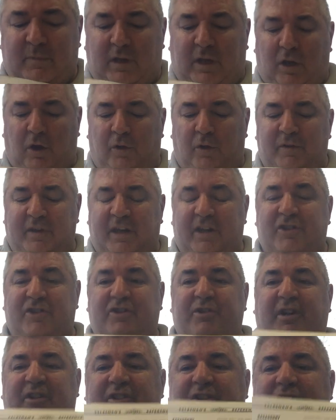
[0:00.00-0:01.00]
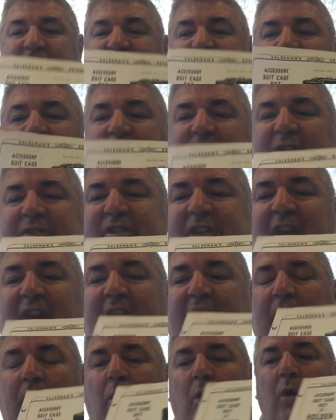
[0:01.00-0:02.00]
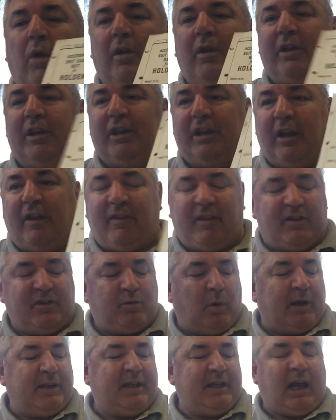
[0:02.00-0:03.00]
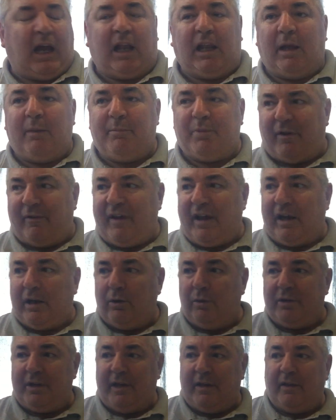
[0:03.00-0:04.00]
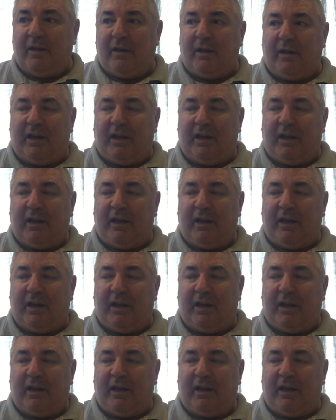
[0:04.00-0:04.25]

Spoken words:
on the instructions here, it's saying, there's one colour, but I've had a look in the